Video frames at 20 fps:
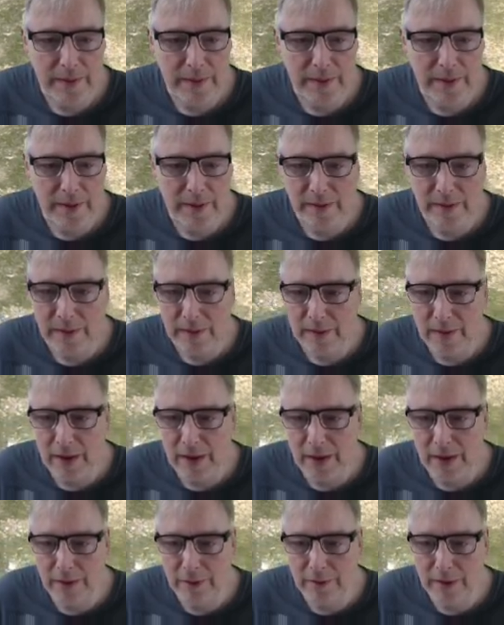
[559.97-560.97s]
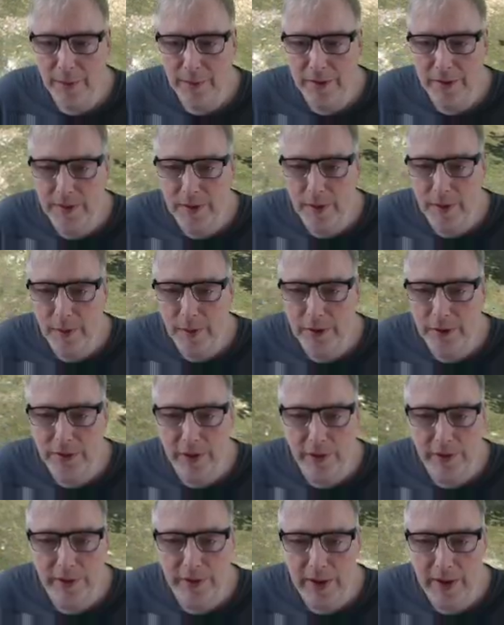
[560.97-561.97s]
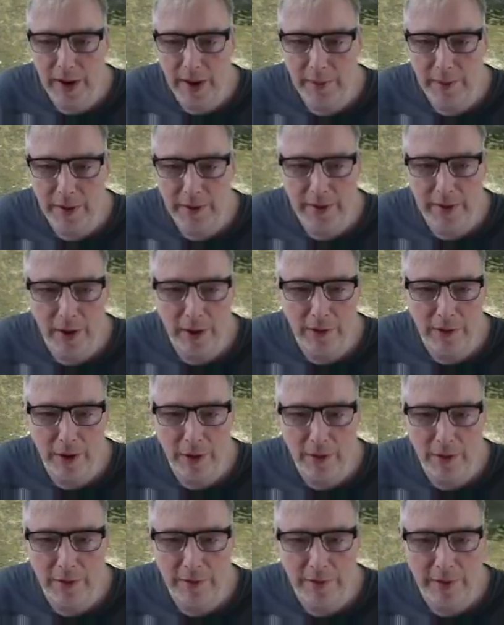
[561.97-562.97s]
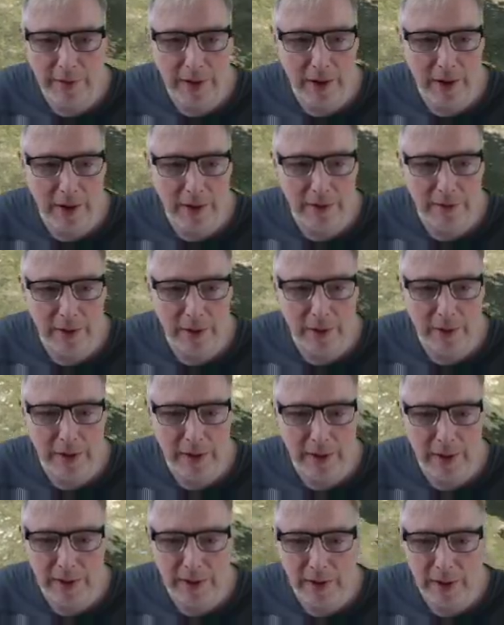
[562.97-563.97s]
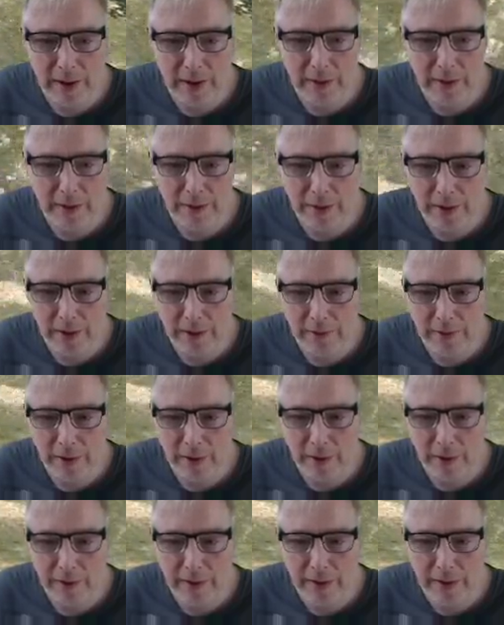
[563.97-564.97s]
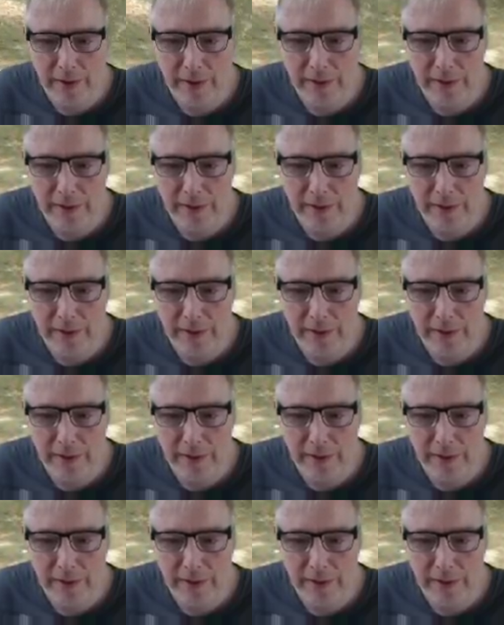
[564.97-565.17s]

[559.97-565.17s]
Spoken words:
He's in the realms. 2 more shots will kill him actually, or a very high roll. You can get a good high roll on these.